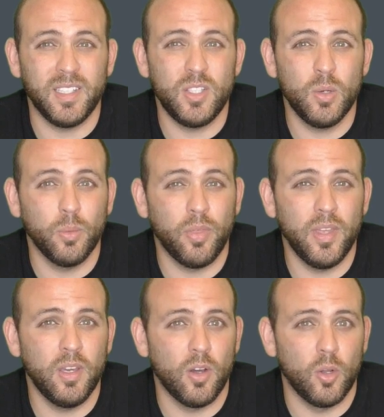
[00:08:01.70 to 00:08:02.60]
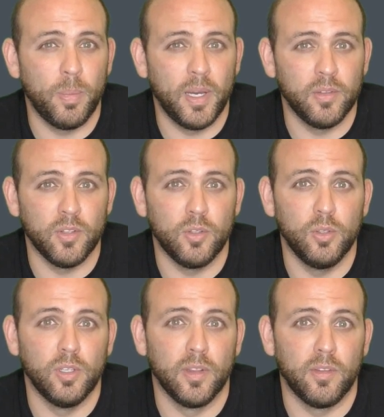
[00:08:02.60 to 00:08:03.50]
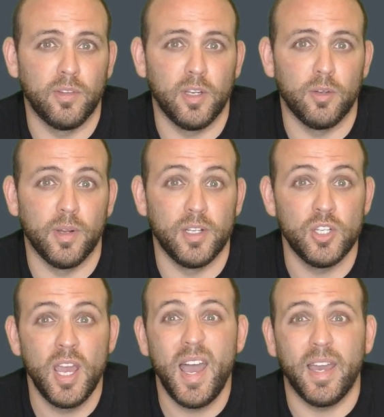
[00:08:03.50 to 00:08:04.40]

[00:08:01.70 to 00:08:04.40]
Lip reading: I don't think autopilot's included on the standard range.